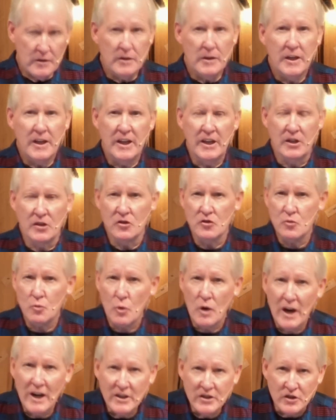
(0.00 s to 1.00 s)
his
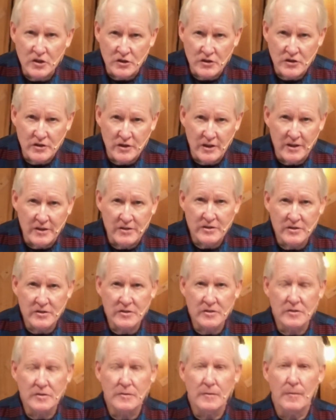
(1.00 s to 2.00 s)
righteousness?